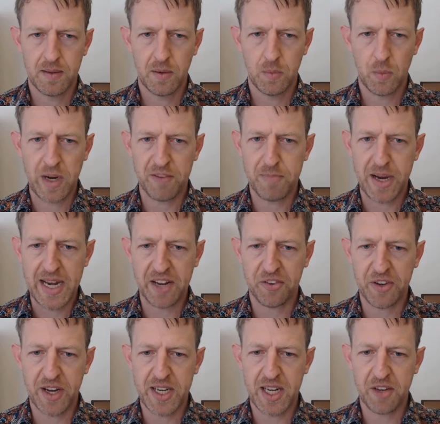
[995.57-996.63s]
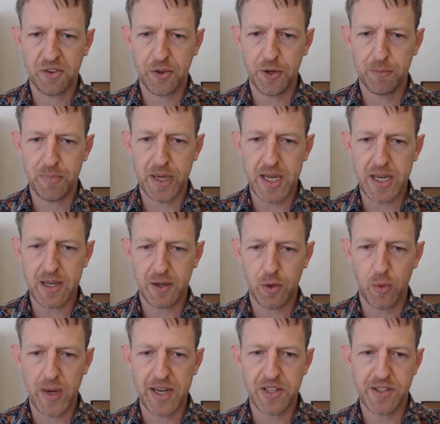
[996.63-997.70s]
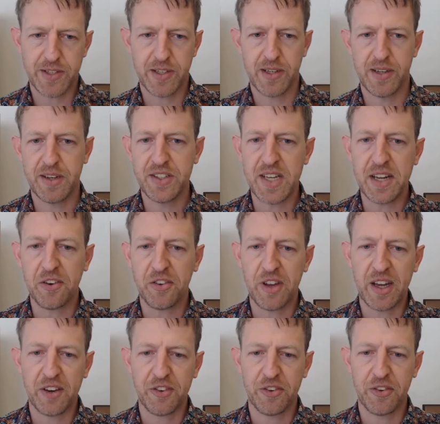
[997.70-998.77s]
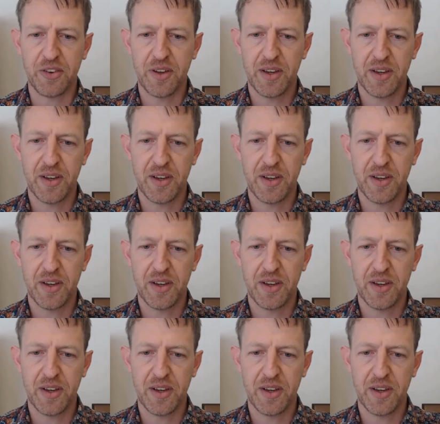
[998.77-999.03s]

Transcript: One of my next ideas could be queen to d6